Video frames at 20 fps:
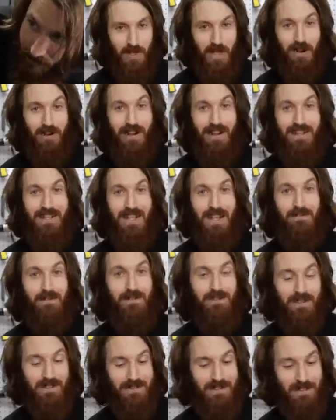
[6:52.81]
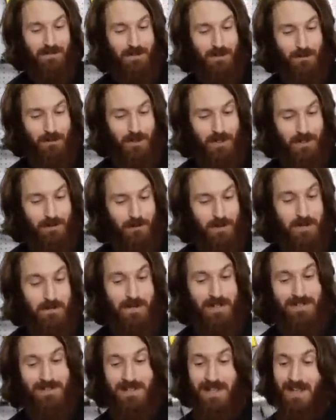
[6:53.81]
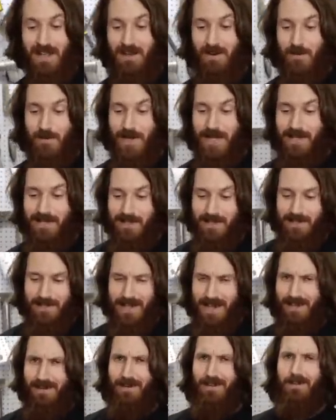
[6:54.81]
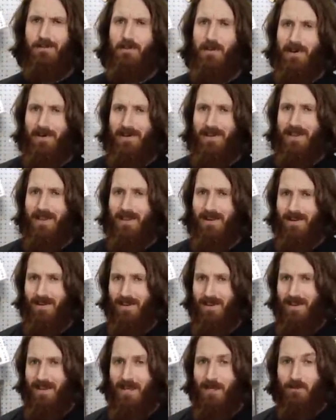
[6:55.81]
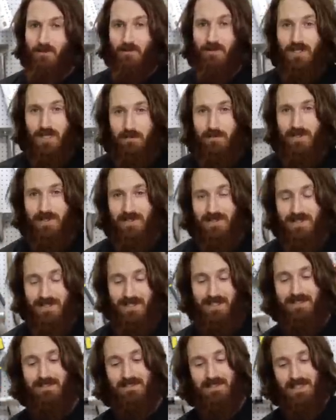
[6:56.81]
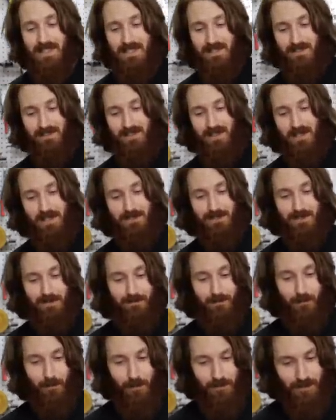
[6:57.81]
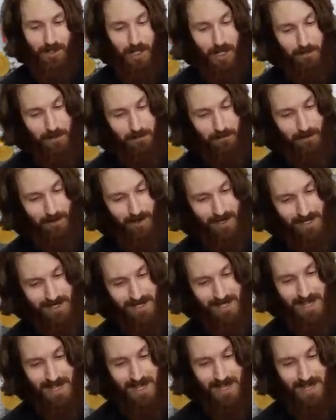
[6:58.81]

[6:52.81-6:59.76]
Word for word: All right, everything seems to work, which means now we can take it all apart again and rebuild it inside of the case for the gaming pod.